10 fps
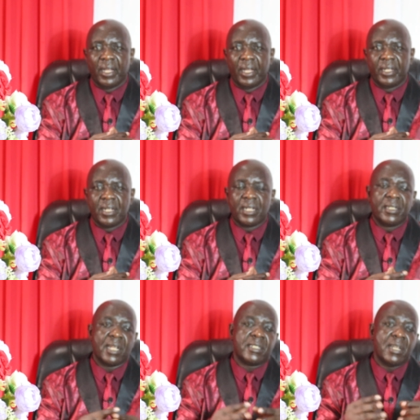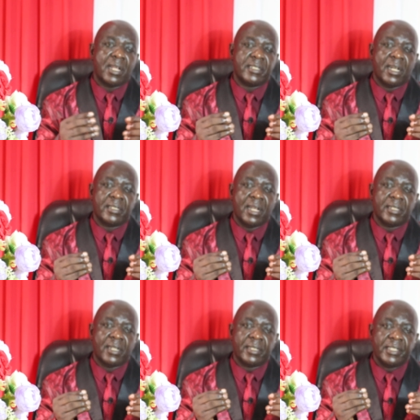
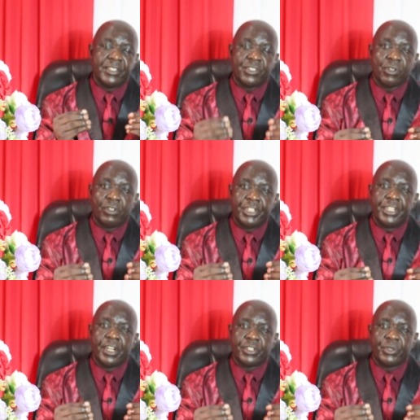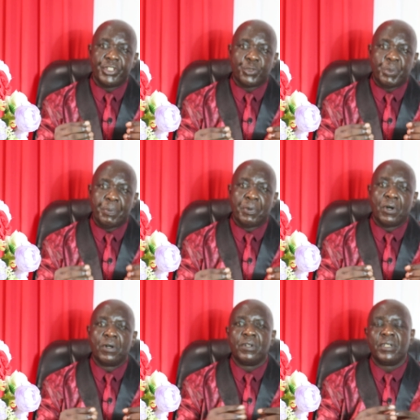that he is so near to his
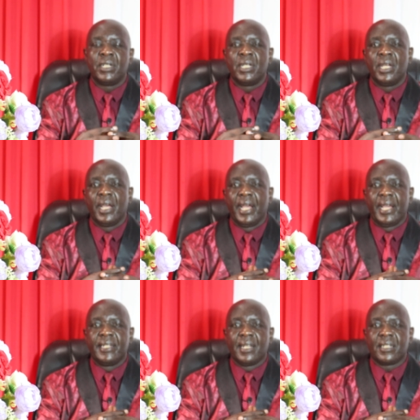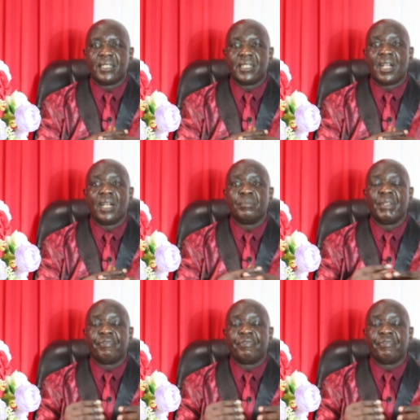people, and that he can be